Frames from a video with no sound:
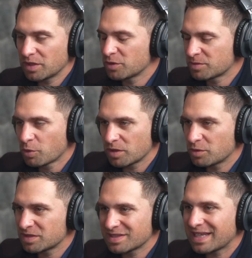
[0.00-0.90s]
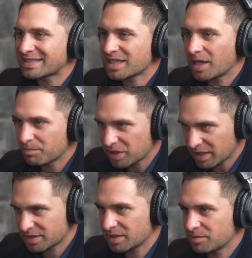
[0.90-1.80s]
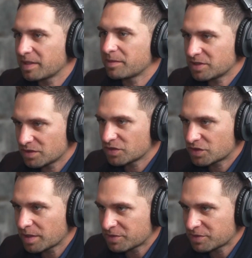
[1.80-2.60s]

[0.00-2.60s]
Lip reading: was less complex than maybe some